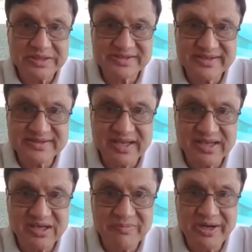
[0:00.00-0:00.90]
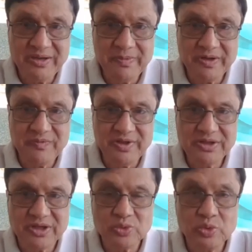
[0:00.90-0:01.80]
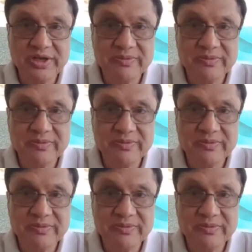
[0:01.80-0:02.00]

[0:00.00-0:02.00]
assess the agreement between the true